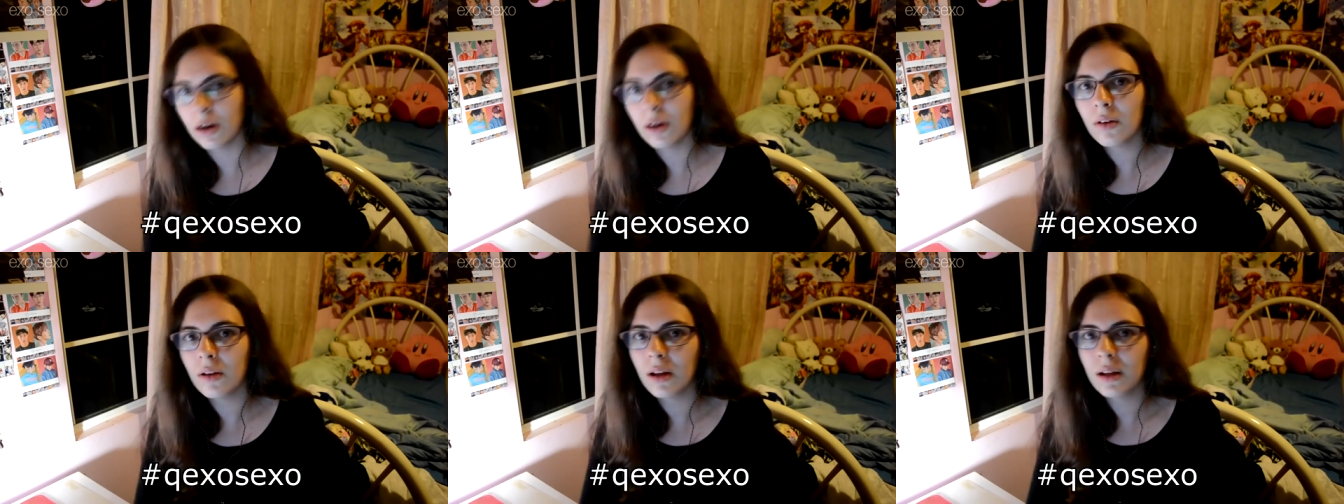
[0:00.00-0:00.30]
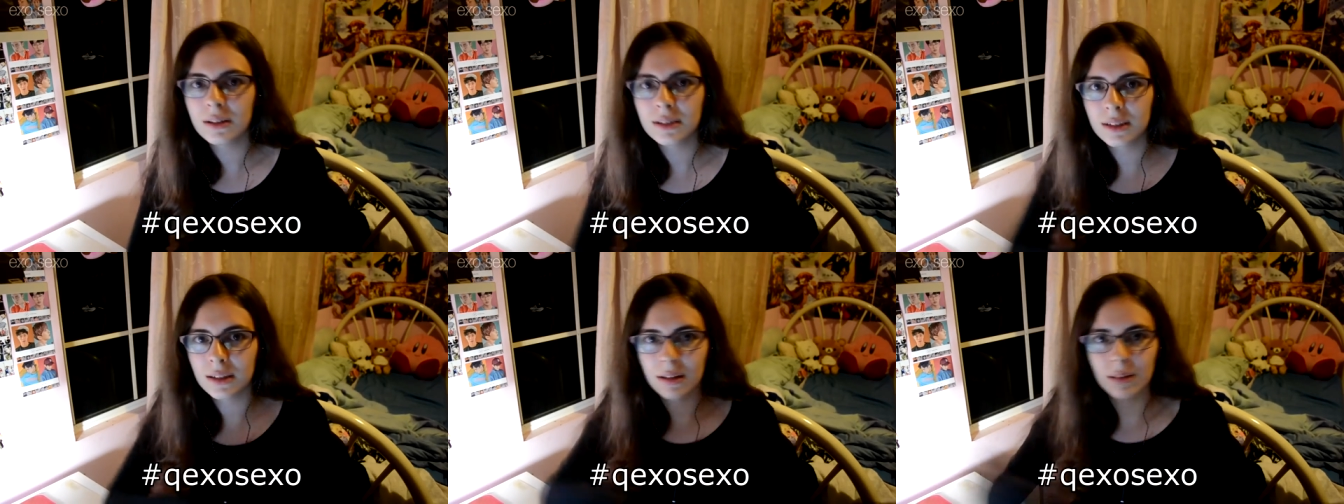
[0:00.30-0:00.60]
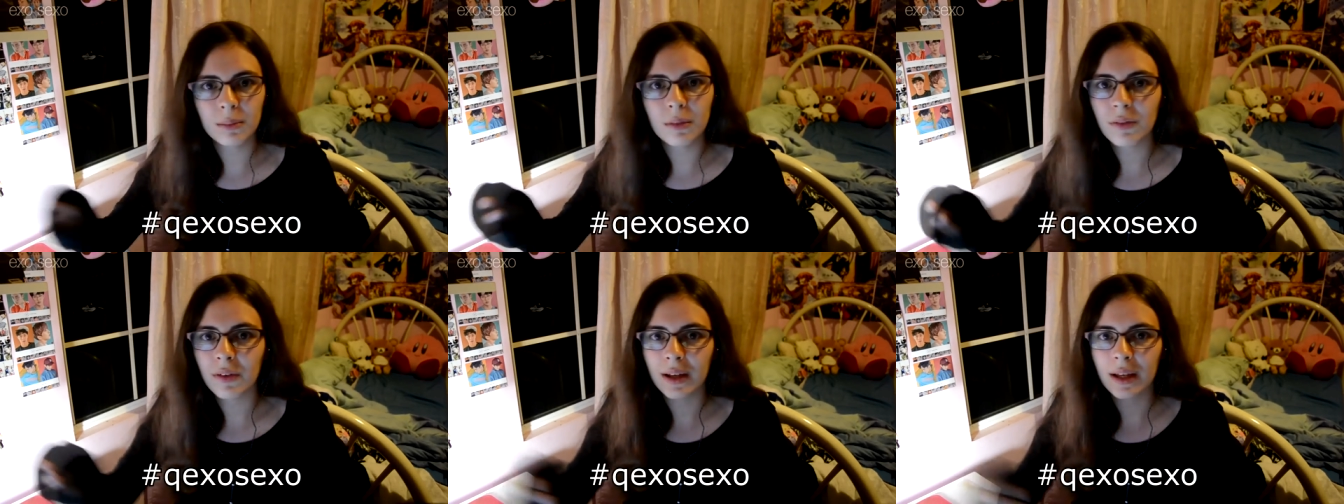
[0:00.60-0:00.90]
I'll answer
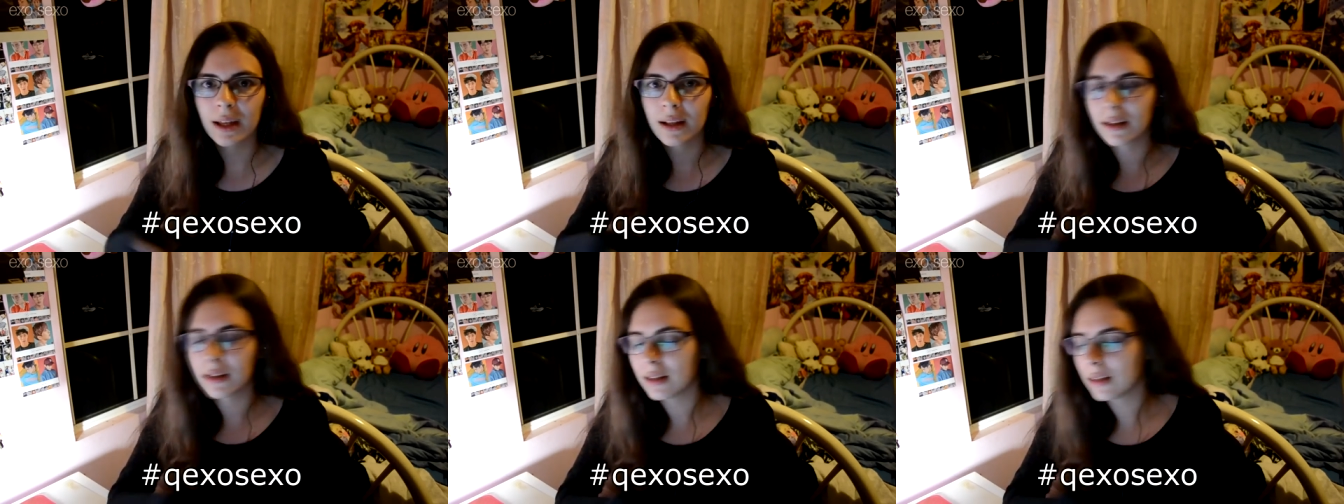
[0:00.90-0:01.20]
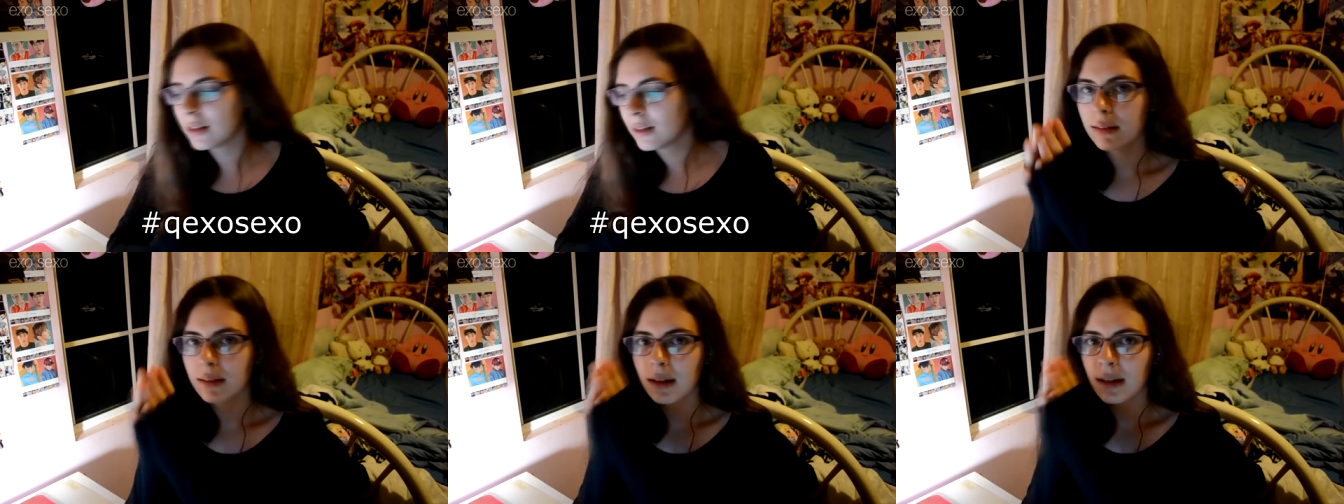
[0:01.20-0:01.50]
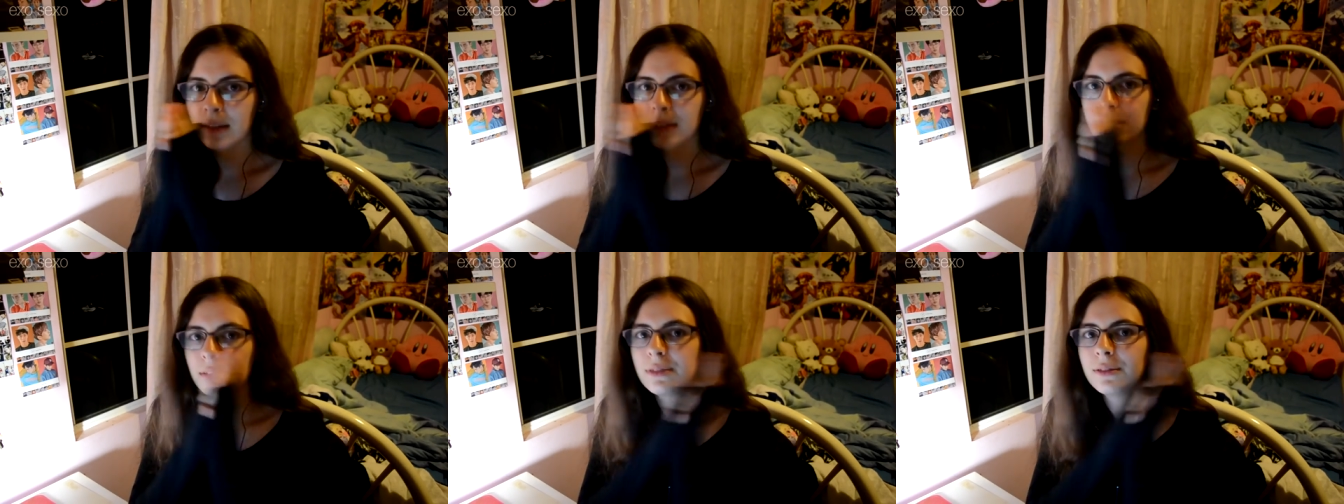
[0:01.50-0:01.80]
them if I get any.
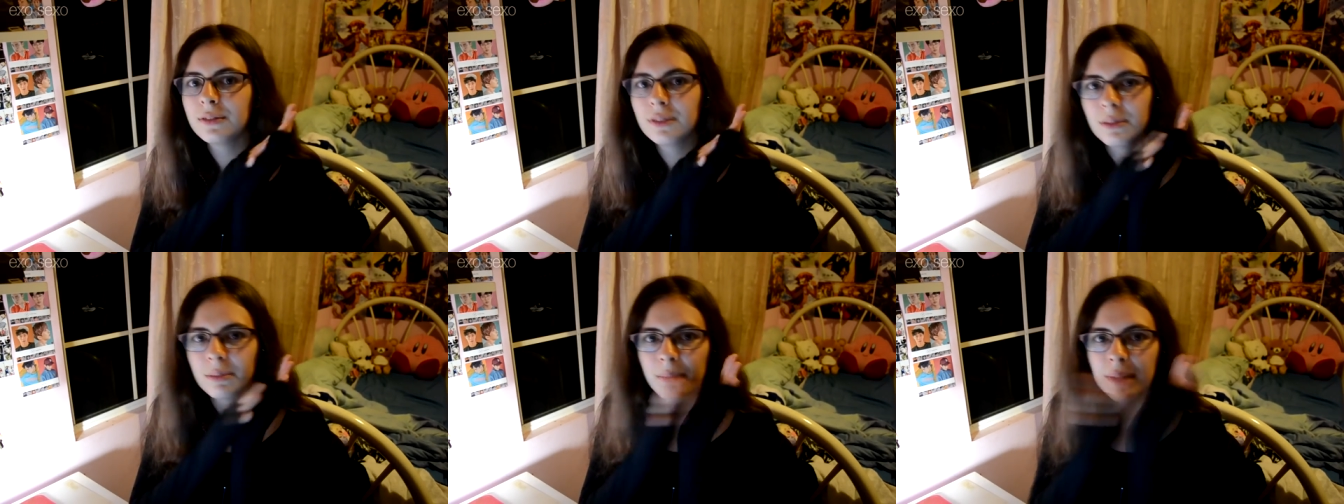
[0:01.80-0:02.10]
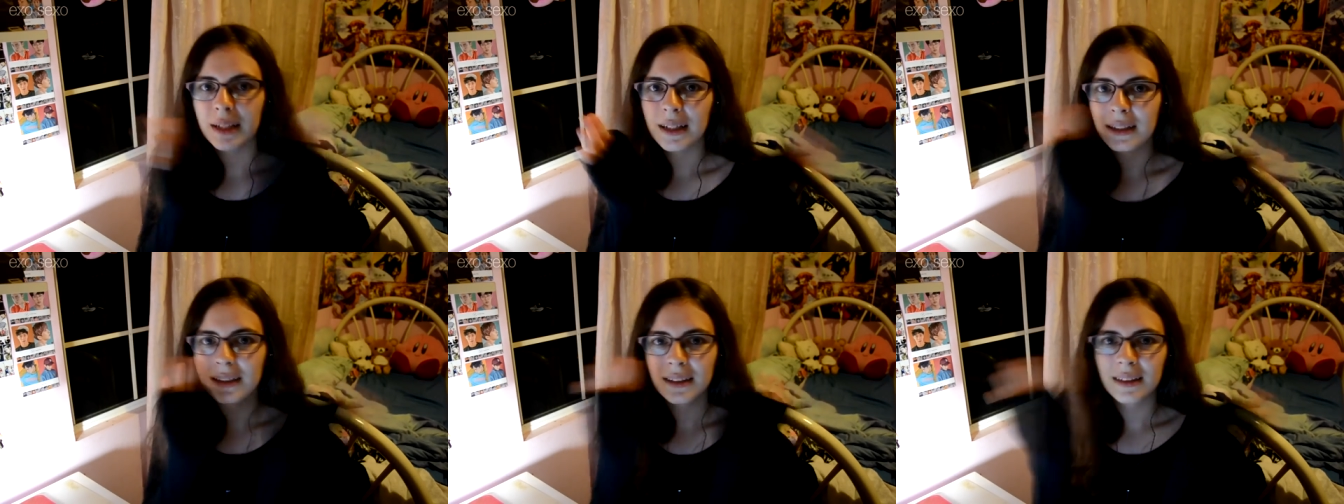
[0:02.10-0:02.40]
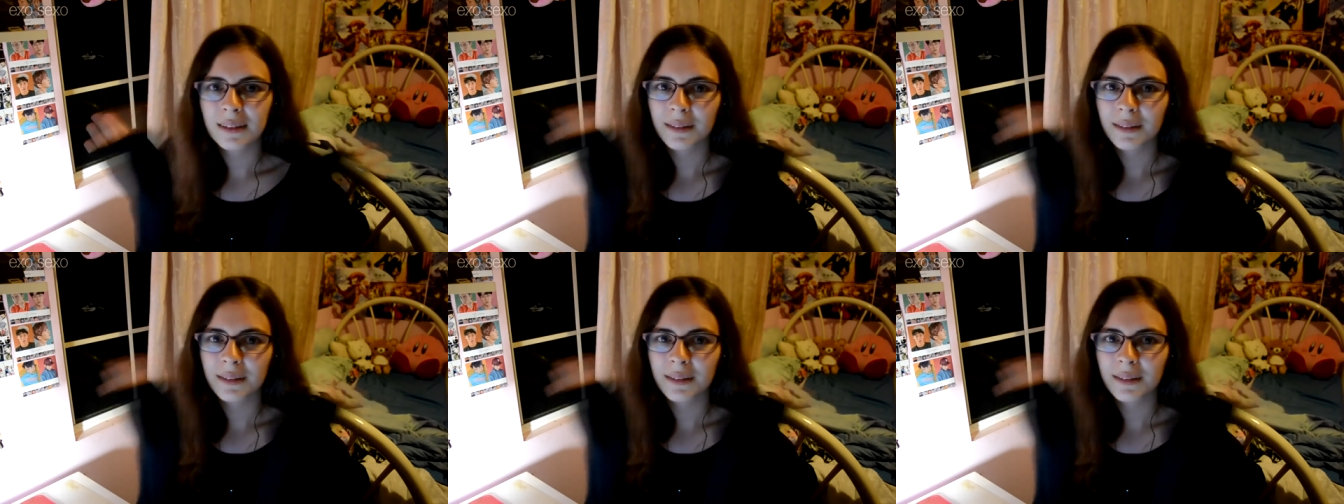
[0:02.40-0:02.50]
That is all from me.